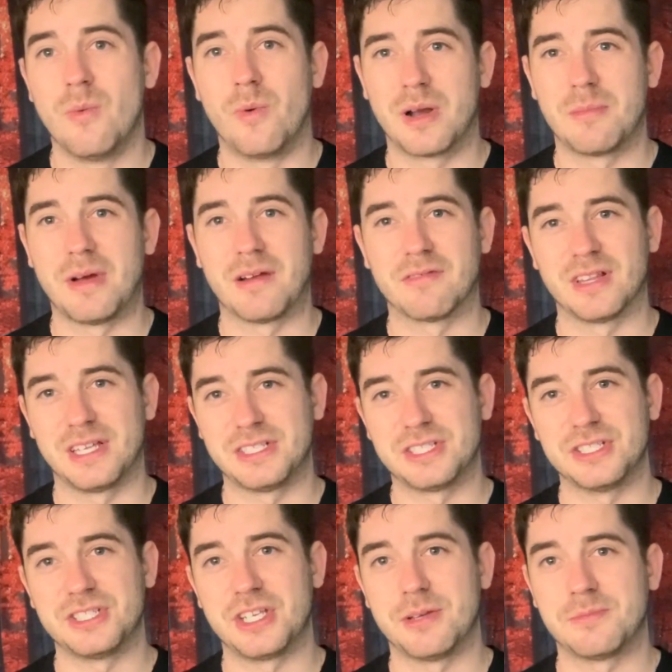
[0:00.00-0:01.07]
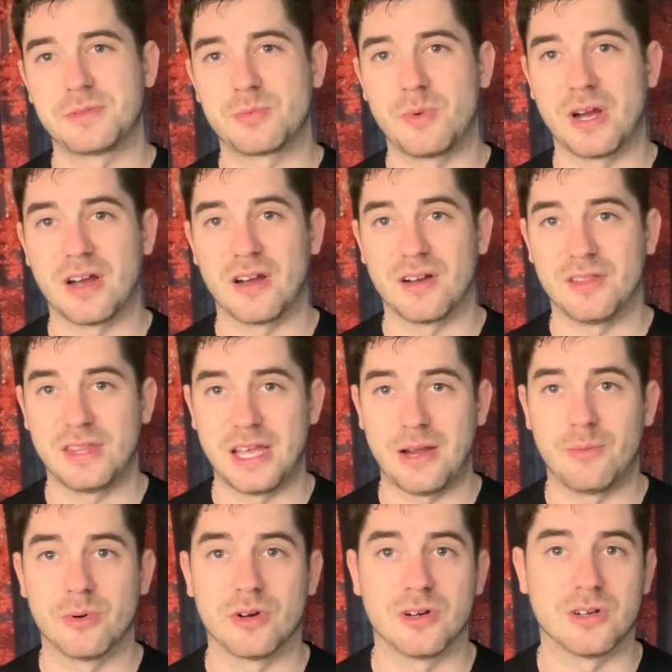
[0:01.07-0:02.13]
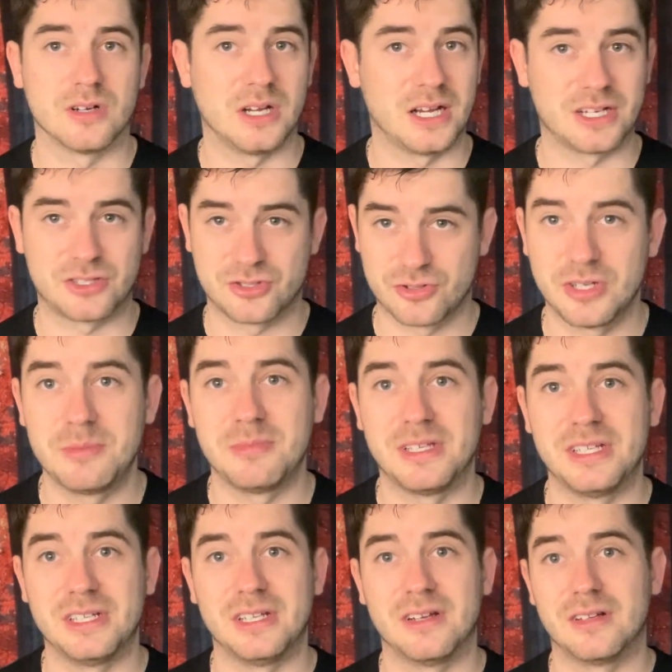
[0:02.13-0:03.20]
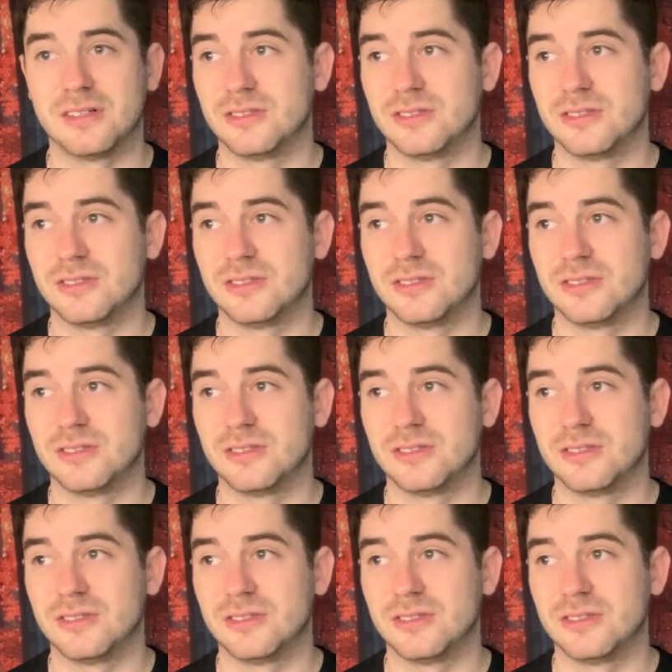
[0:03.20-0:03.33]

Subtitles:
one of my relationships where they were extremely,